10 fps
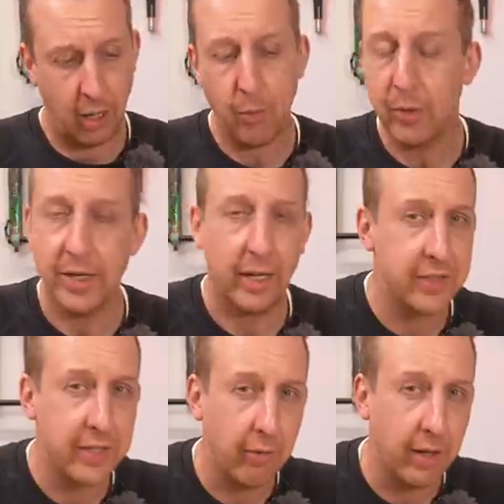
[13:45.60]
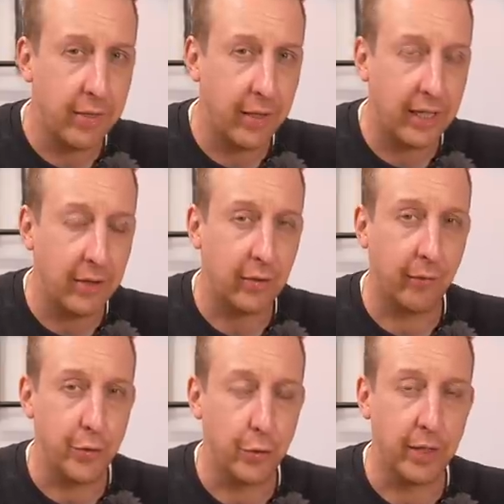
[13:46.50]
I wouldn't necessarily think it's
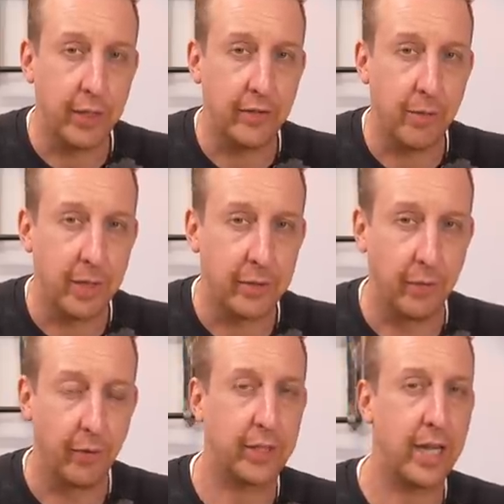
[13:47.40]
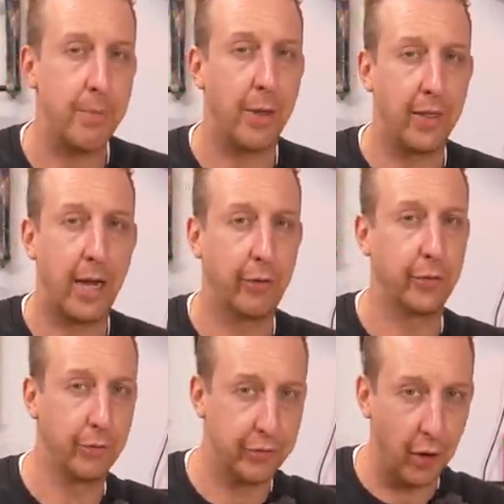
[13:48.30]
something you're gonna need to mess with. I'd keep it there
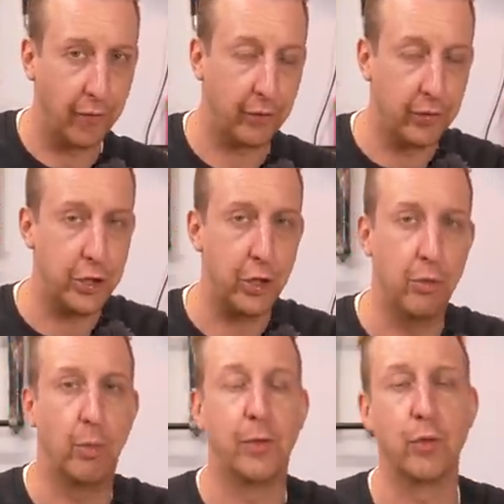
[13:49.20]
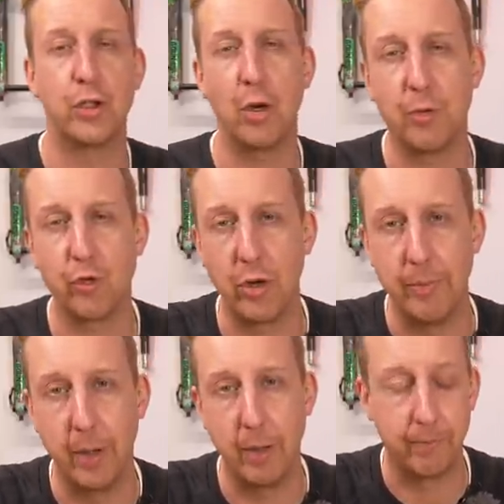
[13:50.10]
as a reserve to tune with your
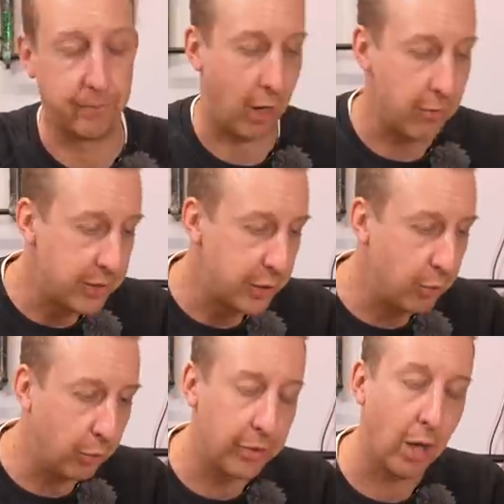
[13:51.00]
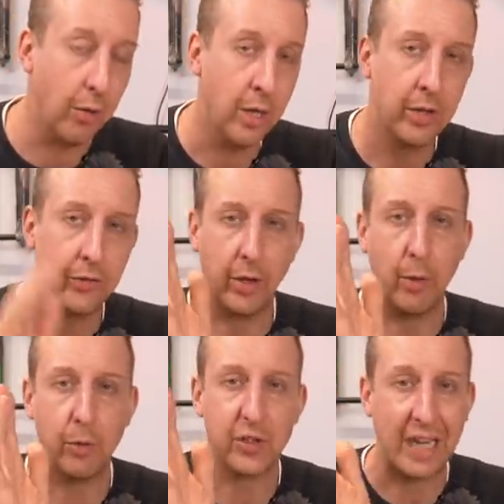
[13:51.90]
geometry, but only you will know. So
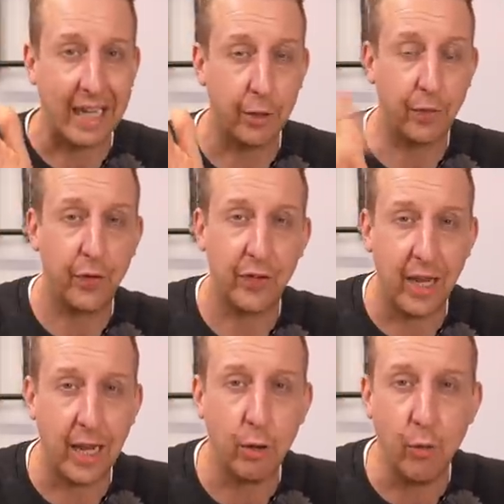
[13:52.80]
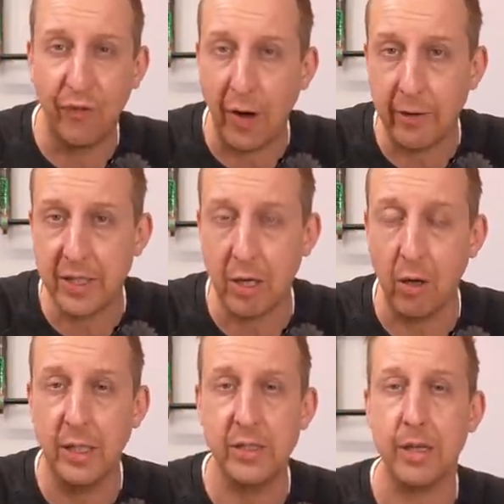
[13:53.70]
it will slacken off your seat angle very
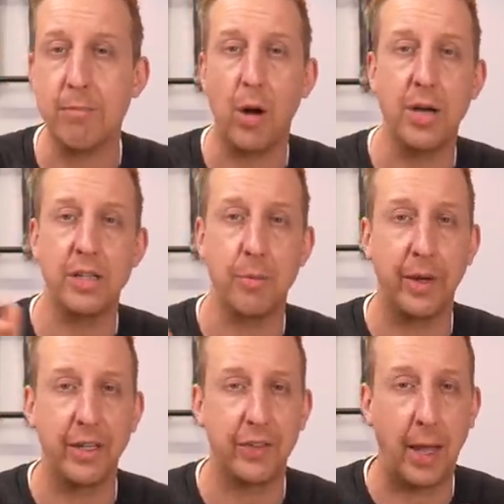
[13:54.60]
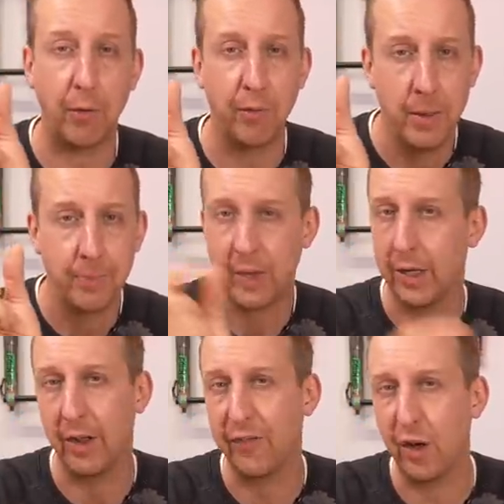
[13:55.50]
slightly, so you might need to bring the saddle,
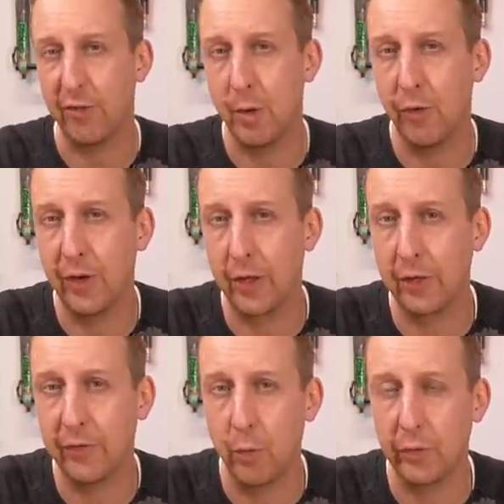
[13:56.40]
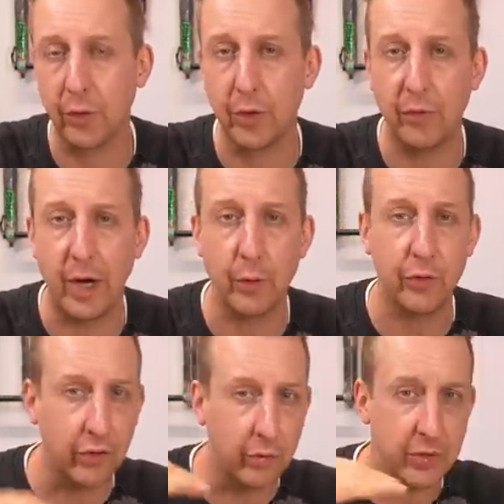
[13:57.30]
I don't know, five mil further forwards on the
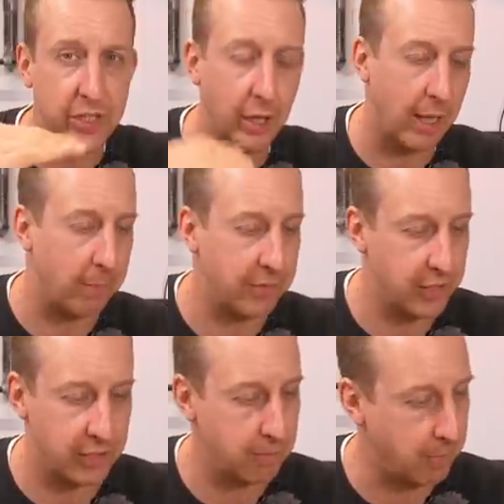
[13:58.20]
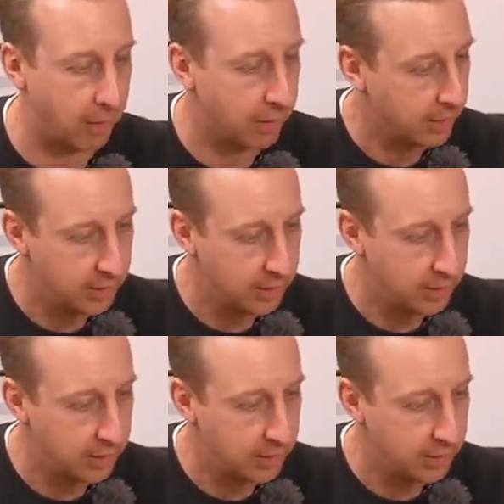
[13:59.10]
rails just to return that position, but